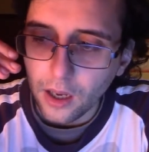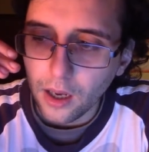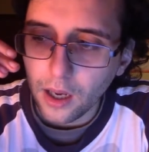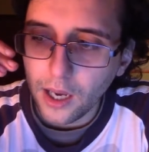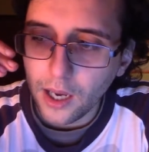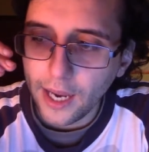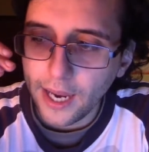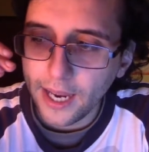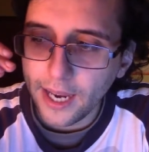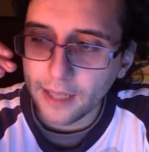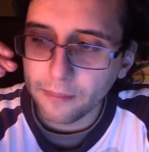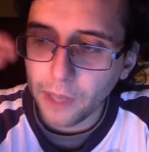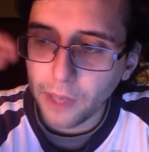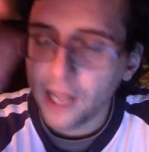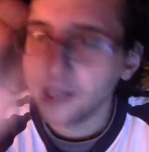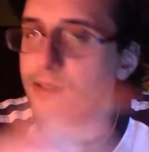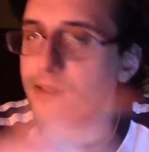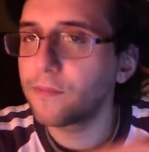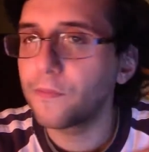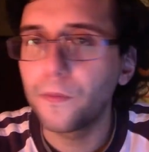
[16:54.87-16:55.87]

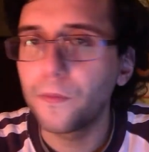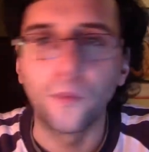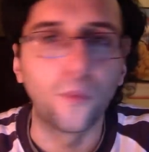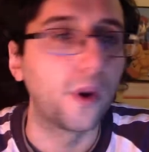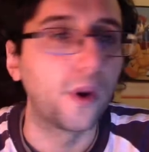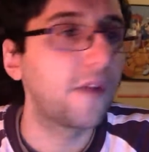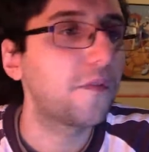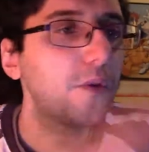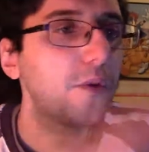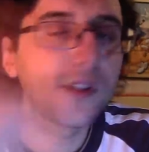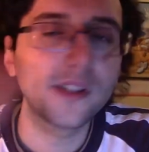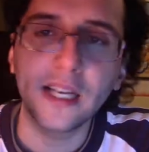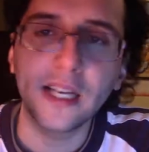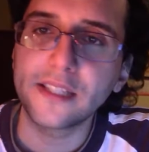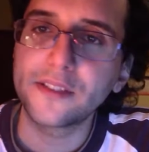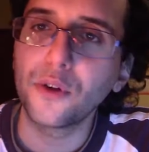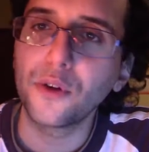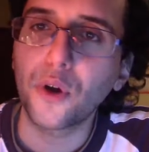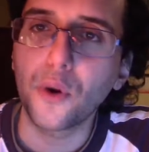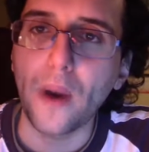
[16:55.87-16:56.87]
But for whatever reason I
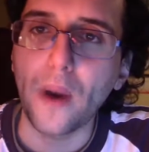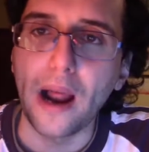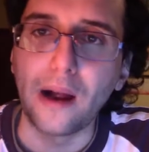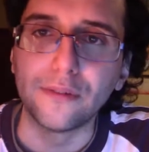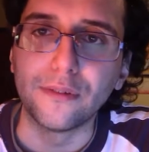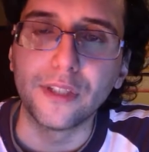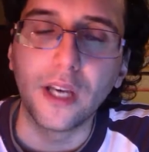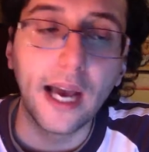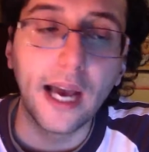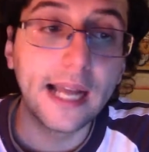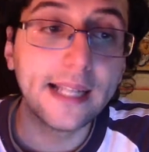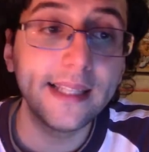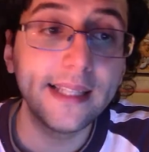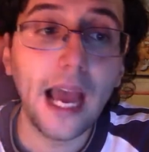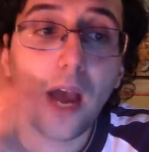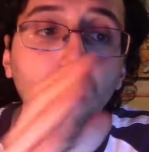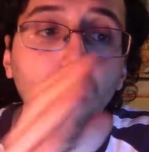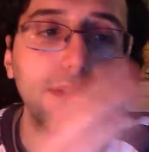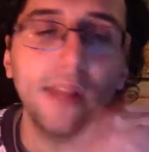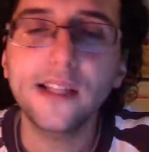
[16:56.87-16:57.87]
stuck around, and
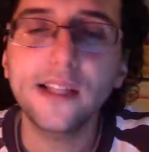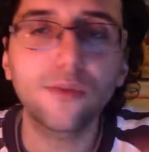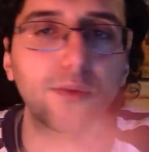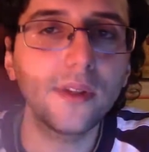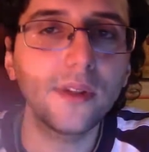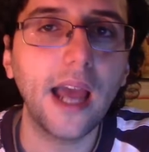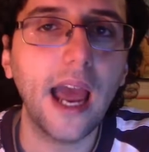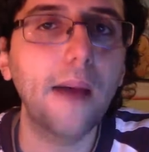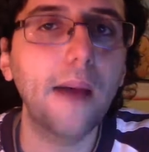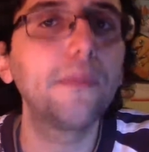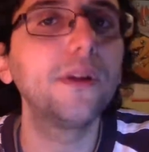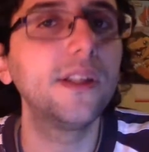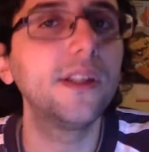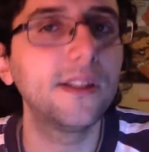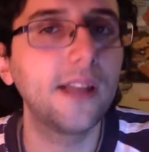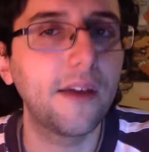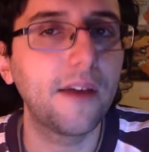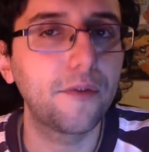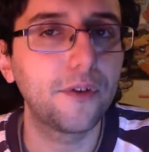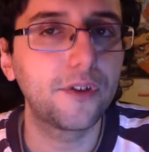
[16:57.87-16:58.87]
now that's going to happen
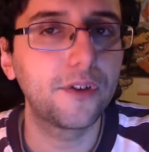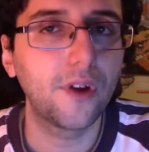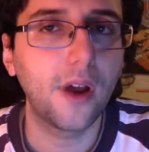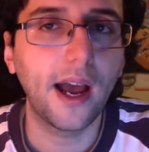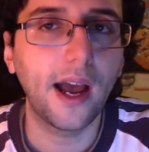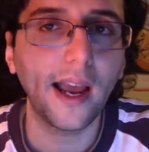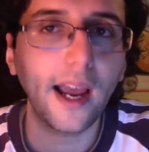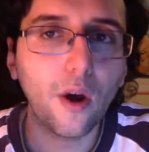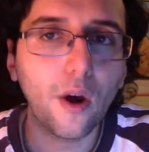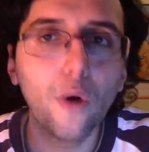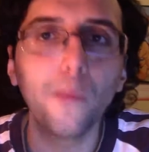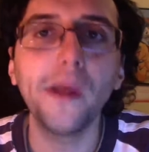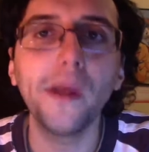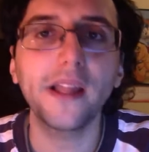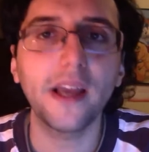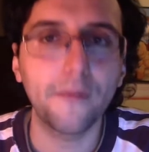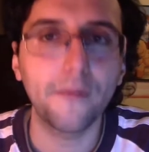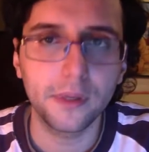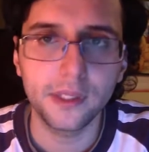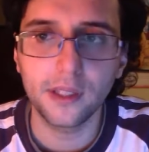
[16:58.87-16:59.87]
in every. I hope that
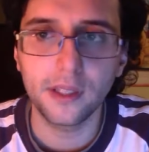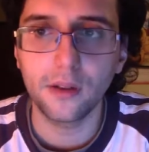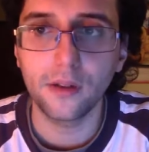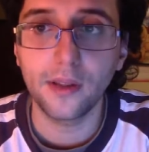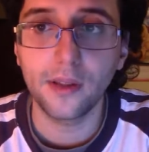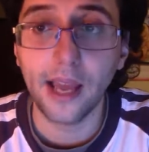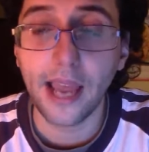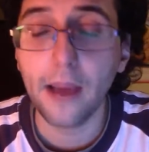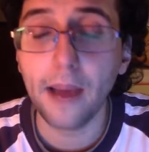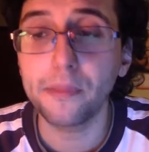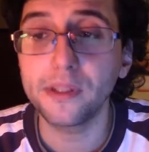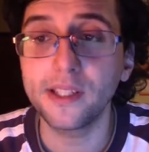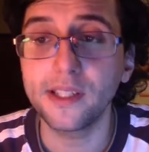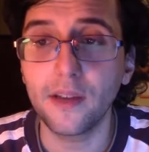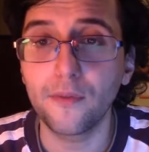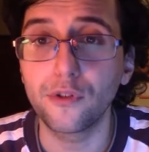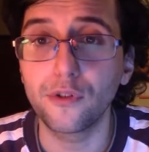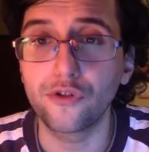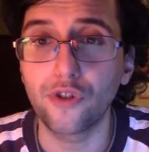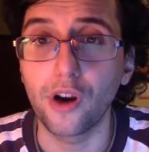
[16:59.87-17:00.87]
happens in
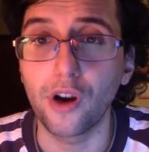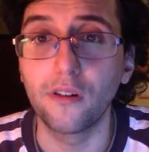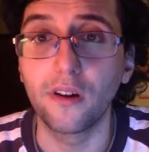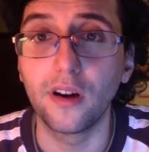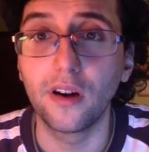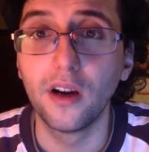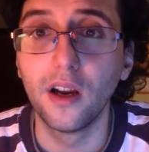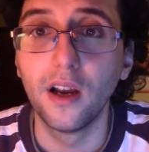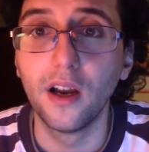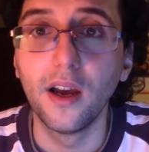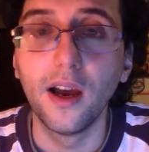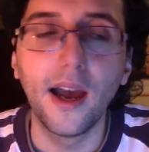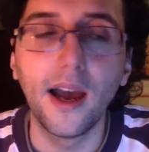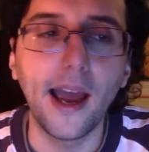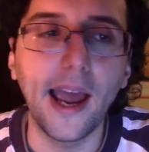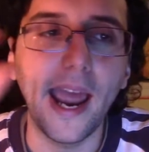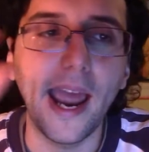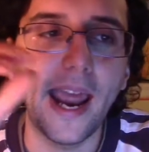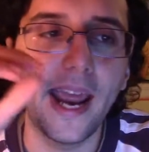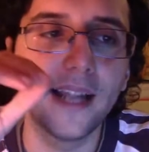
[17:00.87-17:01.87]
every trailer.
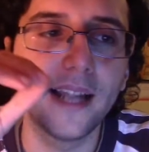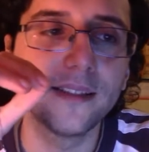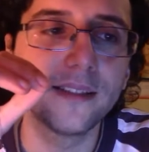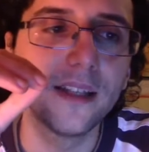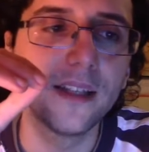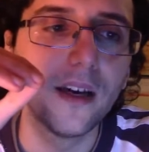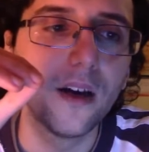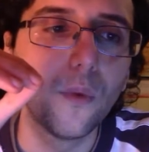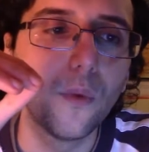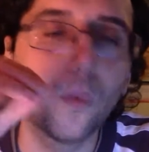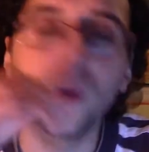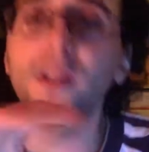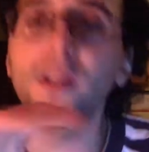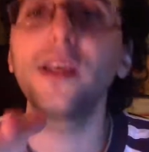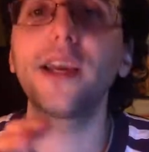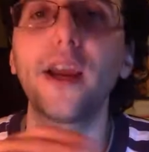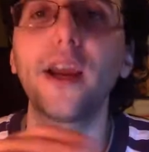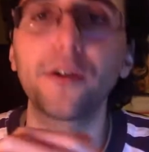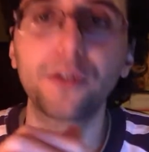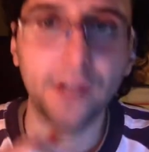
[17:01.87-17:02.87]
And one of the
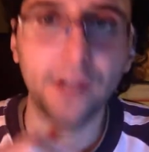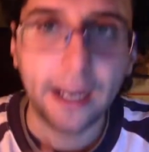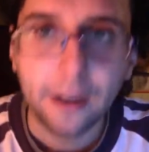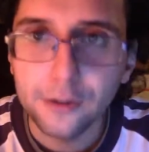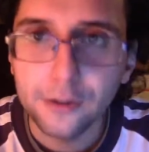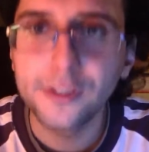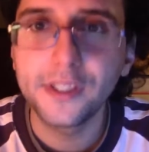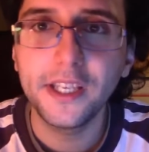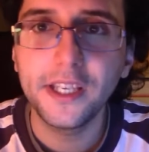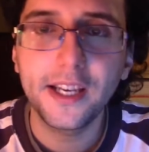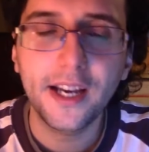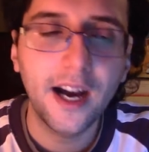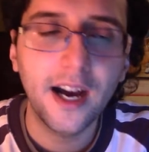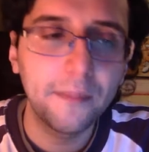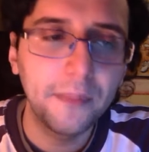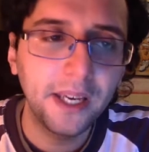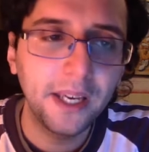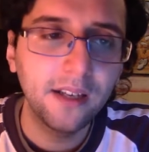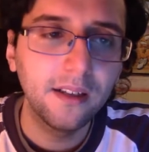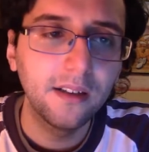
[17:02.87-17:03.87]
characters I could see coming.